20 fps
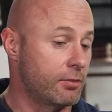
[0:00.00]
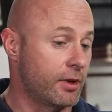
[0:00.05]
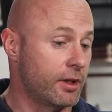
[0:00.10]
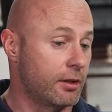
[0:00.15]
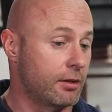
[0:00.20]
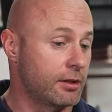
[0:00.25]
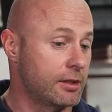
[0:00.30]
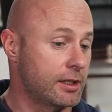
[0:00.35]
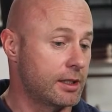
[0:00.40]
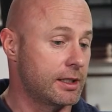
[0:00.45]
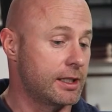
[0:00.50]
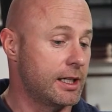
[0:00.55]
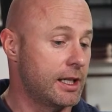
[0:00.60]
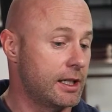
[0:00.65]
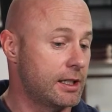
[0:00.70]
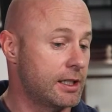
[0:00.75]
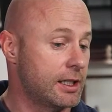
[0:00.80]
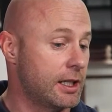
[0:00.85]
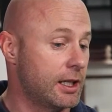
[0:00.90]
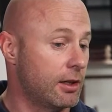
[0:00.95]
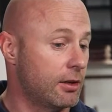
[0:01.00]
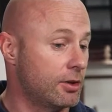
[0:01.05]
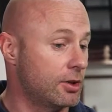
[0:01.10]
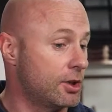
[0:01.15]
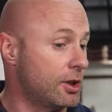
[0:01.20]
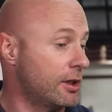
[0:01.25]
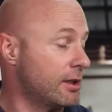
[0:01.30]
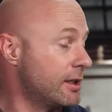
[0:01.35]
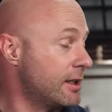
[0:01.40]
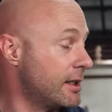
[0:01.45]
whether it's the THC or
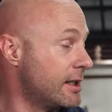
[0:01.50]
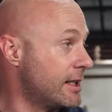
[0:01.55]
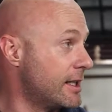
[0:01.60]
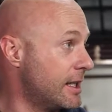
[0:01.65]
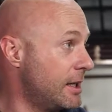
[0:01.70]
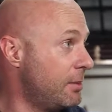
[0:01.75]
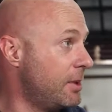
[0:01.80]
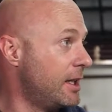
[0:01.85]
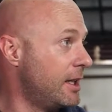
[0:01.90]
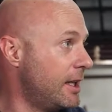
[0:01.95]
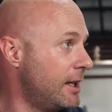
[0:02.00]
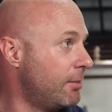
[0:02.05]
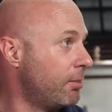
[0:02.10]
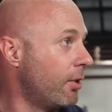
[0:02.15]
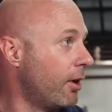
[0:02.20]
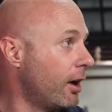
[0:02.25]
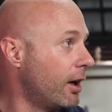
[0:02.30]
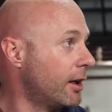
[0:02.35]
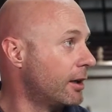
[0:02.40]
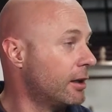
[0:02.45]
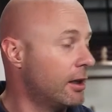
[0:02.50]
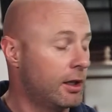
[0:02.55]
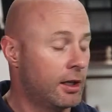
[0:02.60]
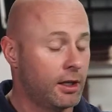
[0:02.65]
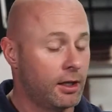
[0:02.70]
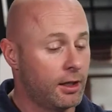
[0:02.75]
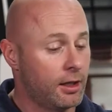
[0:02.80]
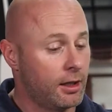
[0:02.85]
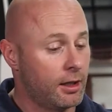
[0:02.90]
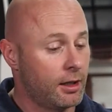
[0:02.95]
just the CBD product,
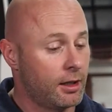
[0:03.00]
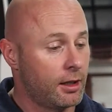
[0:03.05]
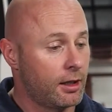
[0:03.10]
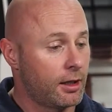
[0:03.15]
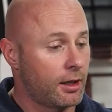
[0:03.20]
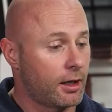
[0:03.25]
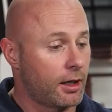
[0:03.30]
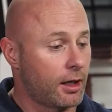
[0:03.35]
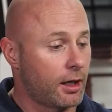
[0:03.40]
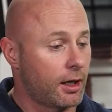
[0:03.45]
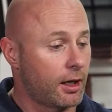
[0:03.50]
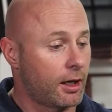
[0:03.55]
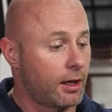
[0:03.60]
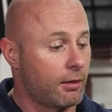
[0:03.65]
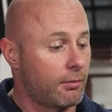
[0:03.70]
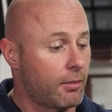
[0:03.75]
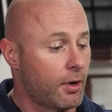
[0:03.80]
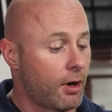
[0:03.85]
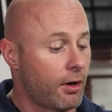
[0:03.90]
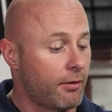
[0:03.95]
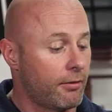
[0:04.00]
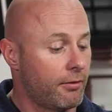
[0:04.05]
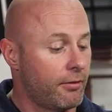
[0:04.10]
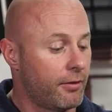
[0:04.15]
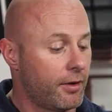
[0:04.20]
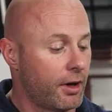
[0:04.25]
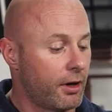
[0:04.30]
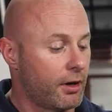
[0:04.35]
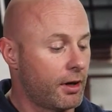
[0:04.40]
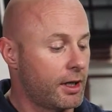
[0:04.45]
are
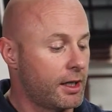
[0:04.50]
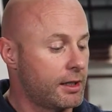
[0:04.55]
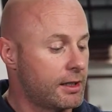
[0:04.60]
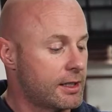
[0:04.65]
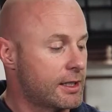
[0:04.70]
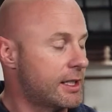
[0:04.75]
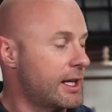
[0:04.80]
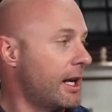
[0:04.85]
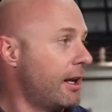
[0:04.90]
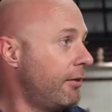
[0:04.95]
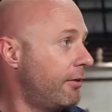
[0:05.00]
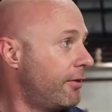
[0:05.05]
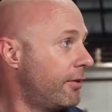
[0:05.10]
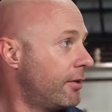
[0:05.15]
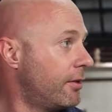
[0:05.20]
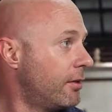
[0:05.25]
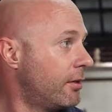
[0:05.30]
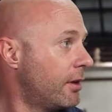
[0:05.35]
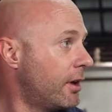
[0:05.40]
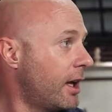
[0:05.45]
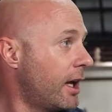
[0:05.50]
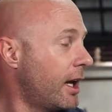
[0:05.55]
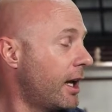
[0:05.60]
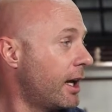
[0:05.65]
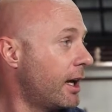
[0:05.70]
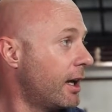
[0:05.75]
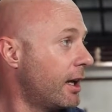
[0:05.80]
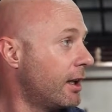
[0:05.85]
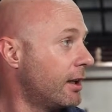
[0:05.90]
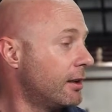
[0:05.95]
very safe
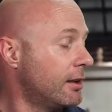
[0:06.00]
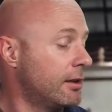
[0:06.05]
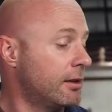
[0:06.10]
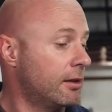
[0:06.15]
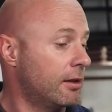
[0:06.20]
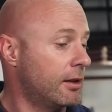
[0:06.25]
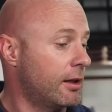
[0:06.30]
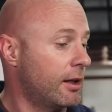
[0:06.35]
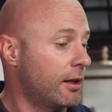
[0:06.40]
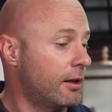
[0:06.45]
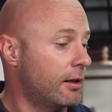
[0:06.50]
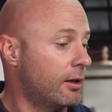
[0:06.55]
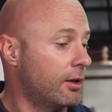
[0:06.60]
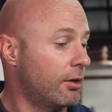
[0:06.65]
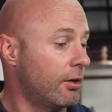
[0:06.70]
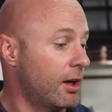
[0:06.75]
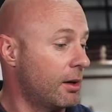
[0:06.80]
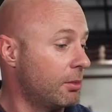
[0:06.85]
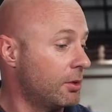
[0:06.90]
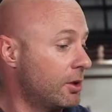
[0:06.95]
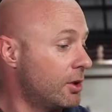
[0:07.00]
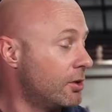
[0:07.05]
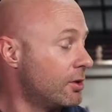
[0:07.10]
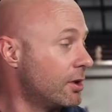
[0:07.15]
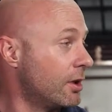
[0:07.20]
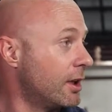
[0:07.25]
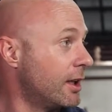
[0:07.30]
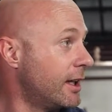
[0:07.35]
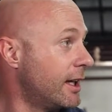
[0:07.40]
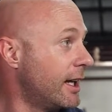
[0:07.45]
and you're able to use
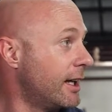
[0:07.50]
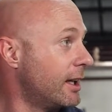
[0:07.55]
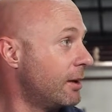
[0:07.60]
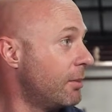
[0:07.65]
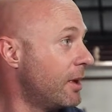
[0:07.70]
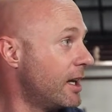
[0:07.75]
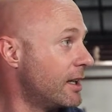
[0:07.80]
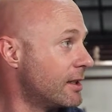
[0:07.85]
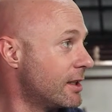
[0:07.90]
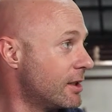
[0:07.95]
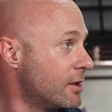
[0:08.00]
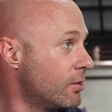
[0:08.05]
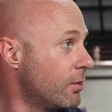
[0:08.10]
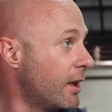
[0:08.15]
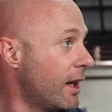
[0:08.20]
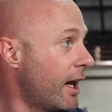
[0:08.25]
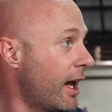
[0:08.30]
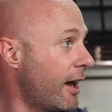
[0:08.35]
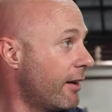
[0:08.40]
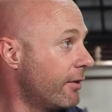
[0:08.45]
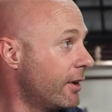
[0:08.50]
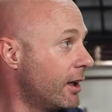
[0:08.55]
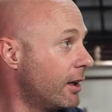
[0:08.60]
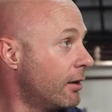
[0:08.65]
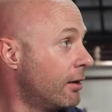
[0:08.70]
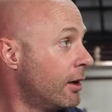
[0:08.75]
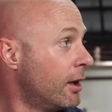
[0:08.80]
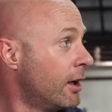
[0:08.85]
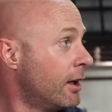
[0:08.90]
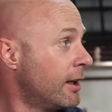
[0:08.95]
on a daily basis without having
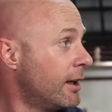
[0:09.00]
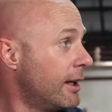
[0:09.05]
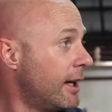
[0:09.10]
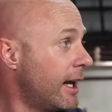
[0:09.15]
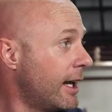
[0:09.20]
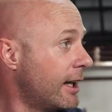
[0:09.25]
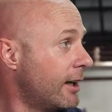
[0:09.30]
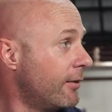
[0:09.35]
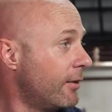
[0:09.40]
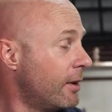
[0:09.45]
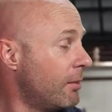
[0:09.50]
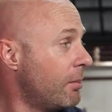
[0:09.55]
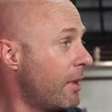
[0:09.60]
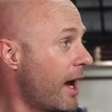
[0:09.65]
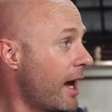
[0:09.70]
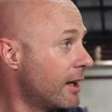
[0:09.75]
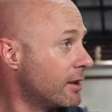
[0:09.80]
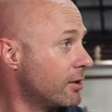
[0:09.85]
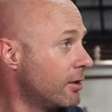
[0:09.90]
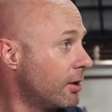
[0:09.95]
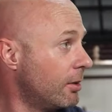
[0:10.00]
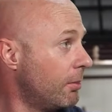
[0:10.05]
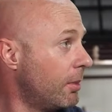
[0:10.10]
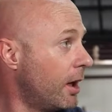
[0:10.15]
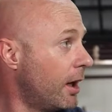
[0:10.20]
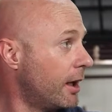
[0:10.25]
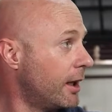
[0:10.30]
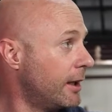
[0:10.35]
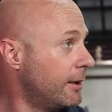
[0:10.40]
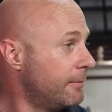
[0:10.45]
any negative impacts on your
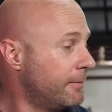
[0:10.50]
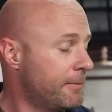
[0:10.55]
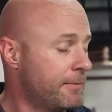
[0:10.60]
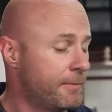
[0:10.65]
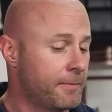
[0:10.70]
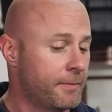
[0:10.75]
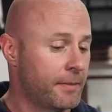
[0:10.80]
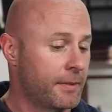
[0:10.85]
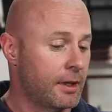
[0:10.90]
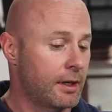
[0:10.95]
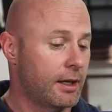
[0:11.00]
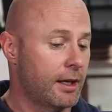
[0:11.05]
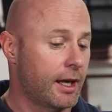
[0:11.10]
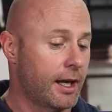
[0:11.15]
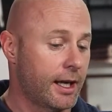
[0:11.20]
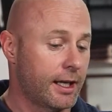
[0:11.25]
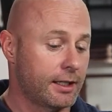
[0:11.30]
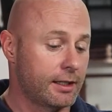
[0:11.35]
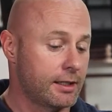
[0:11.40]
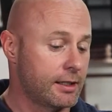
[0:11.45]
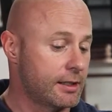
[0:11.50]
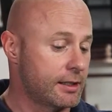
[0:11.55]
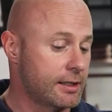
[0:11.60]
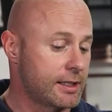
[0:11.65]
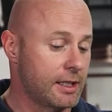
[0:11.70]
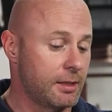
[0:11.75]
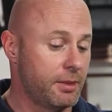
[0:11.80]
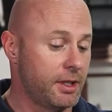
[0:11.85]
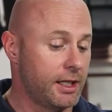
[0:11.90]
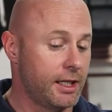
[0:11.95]
body. And the
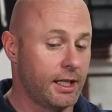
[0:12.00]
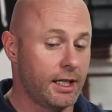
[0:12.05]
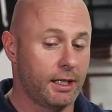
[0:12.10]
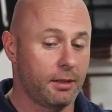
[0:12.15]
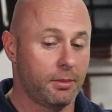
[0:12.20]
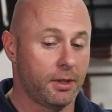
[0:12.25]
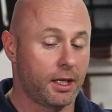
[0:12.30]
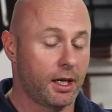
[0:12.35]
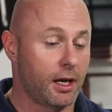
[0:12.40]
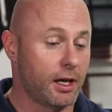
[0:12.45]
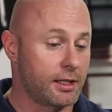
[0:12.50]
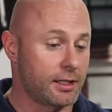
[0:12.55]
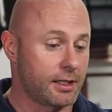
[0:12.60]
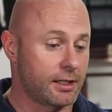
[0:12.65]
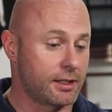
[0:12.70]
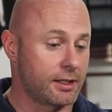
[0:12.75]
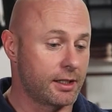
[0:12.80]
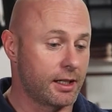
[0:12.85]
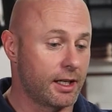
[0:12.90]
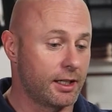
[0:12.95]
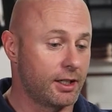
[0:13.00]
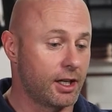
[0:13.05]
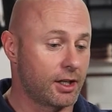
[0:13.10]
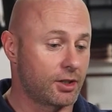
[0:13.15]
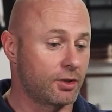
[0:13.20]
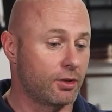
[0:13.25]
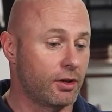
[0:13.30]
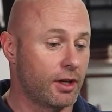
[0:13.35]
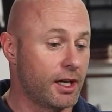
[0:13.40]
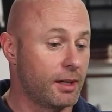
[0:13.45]
CBD, because it's
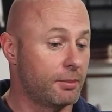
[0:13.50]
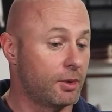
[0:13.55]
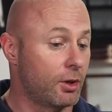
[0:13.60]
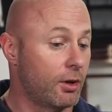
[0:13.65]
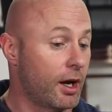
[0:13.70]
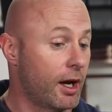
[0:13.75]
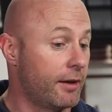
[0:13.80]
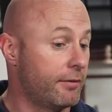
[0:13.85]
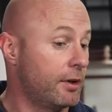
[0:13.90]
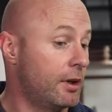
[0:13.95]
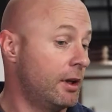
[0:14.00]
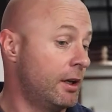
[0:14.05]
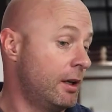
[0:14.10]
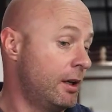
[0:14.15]
industrial hemp derived,